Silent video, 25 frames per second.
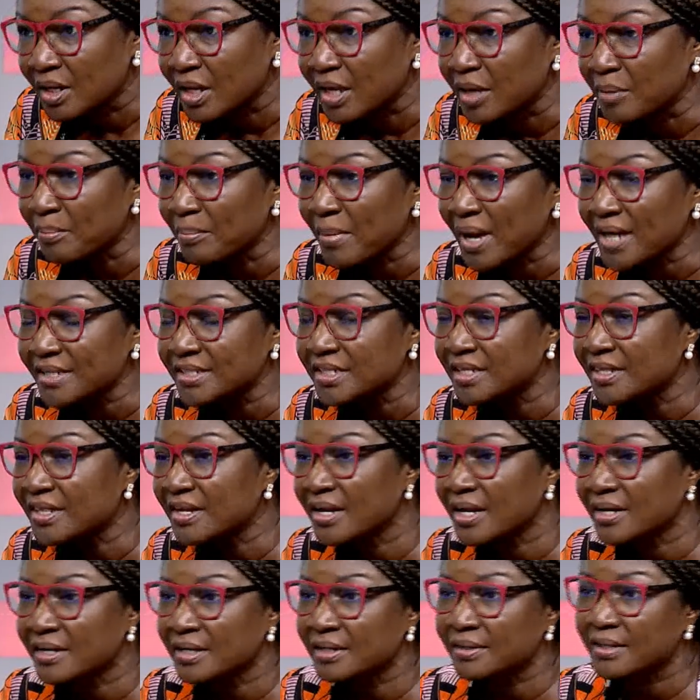Imagine
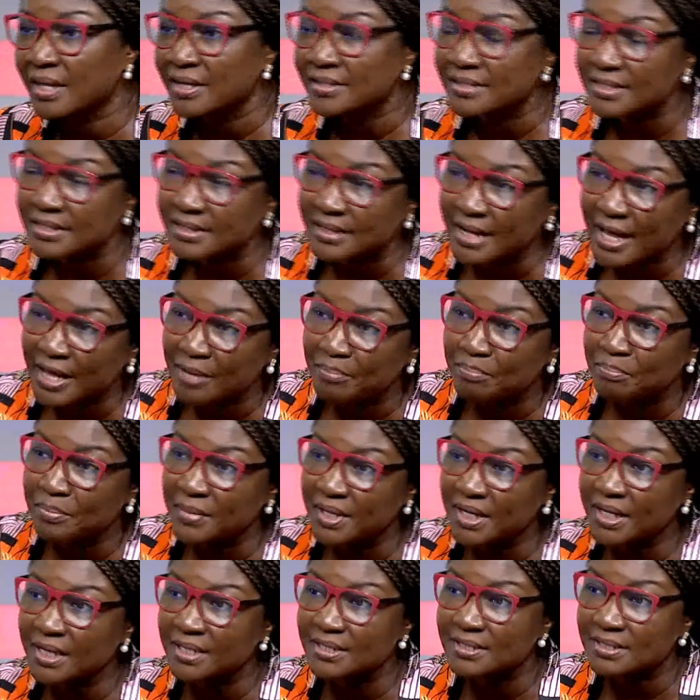339
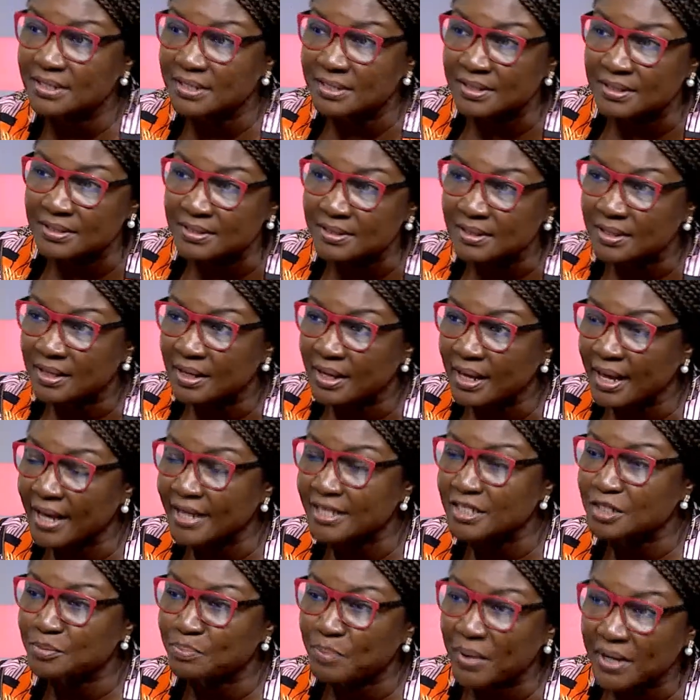million cedis
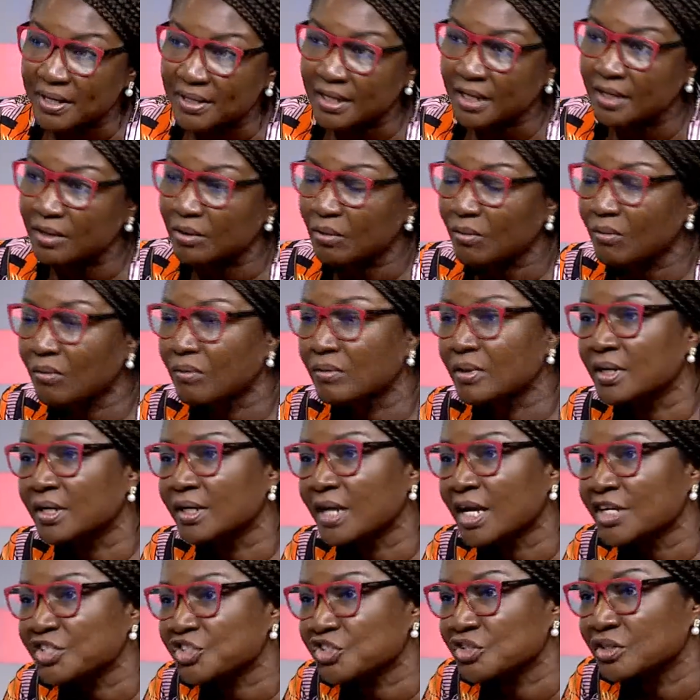expended on a
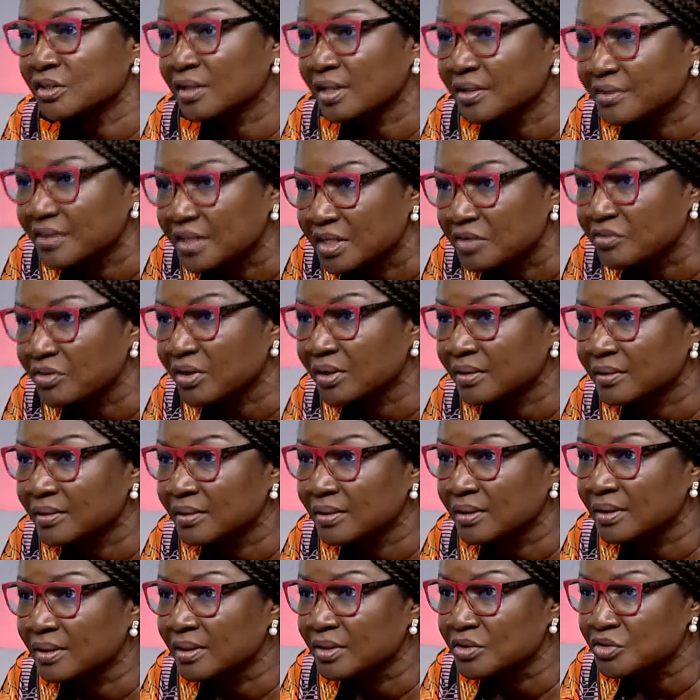national cathedral.
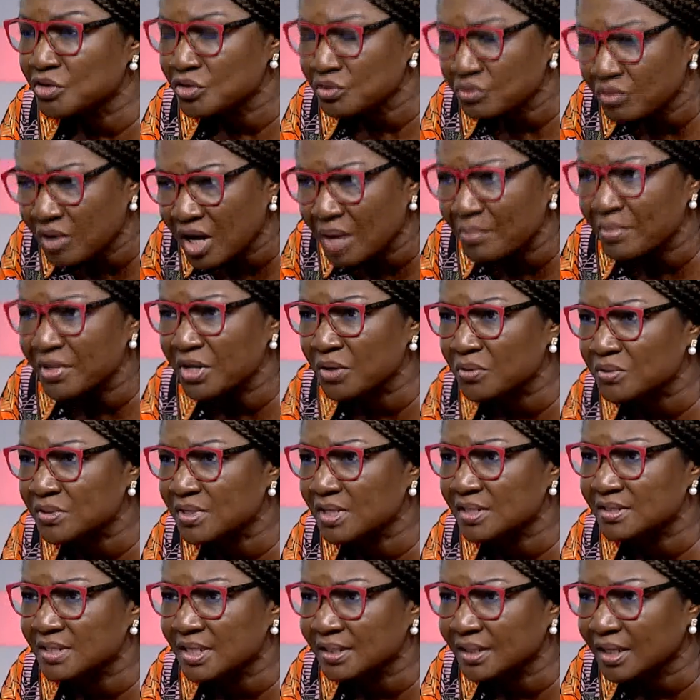Do you know how many
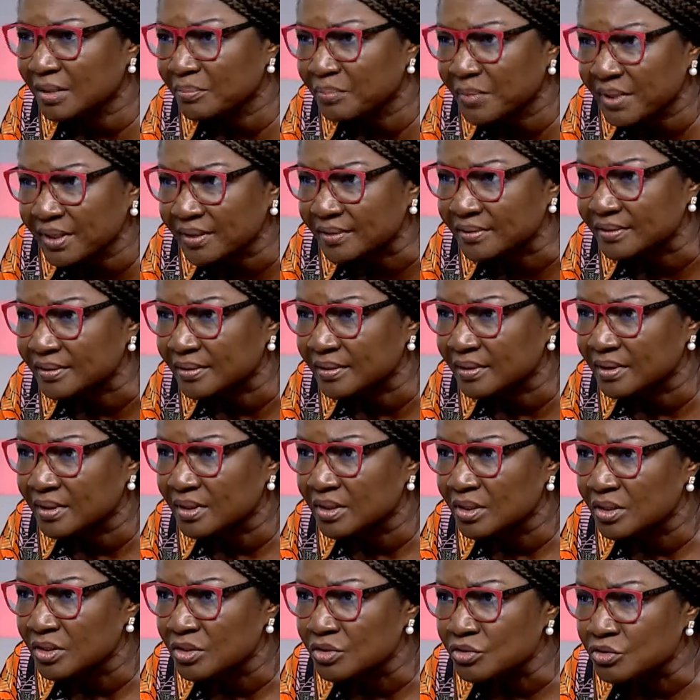hostels that can build?
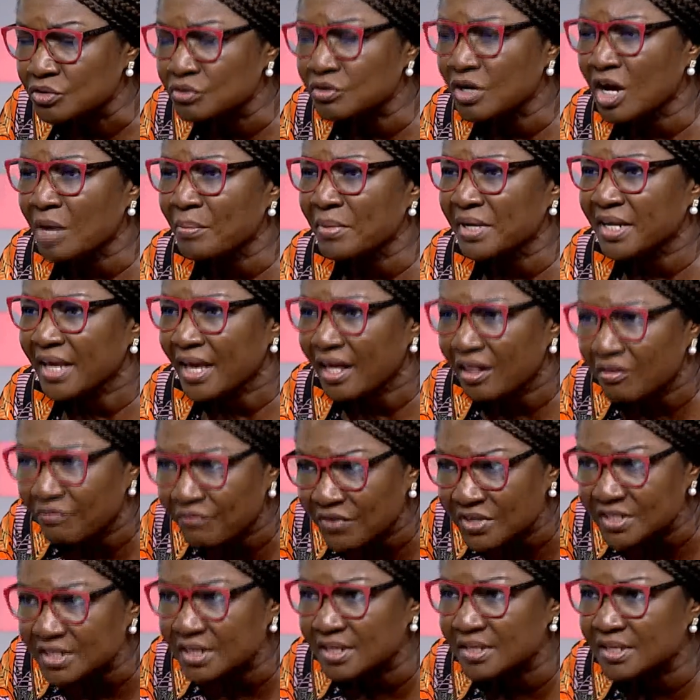Do you know how many health
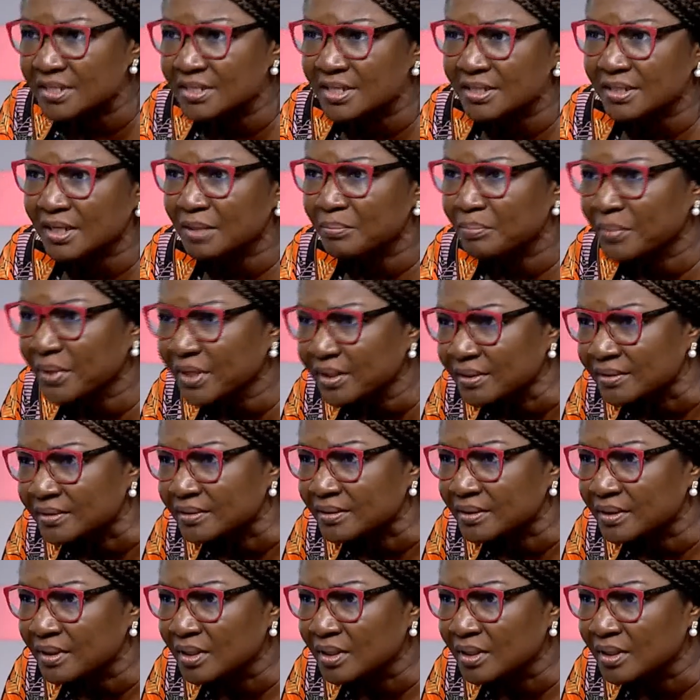facilities that can build?